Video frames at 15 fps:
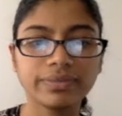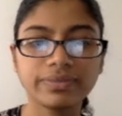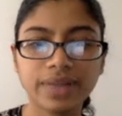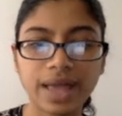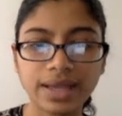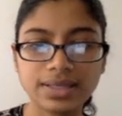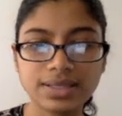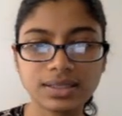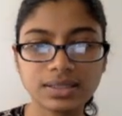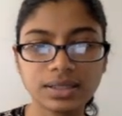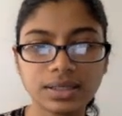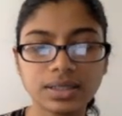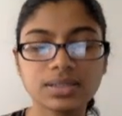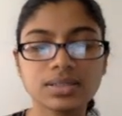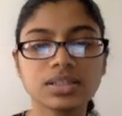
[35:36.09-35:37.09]
So when my
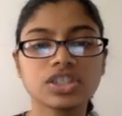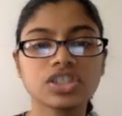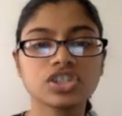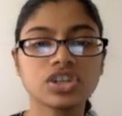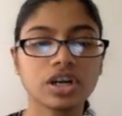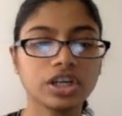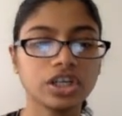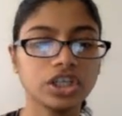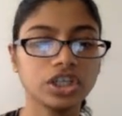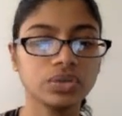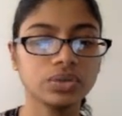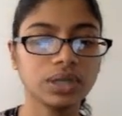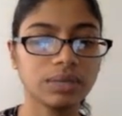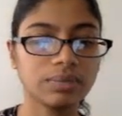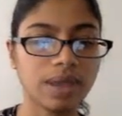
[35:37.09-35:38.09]
flag is clicked, it's going to
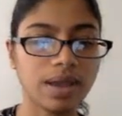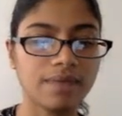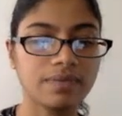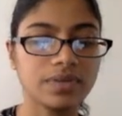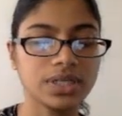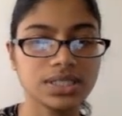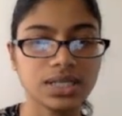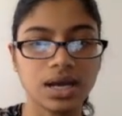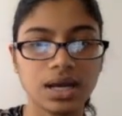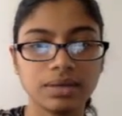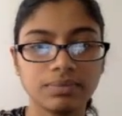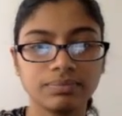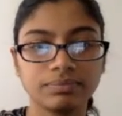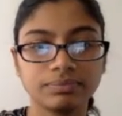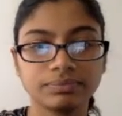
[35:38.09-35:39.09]
start a new game
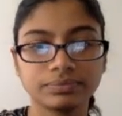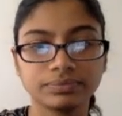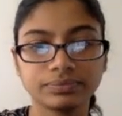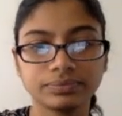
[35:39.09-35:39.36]
every time.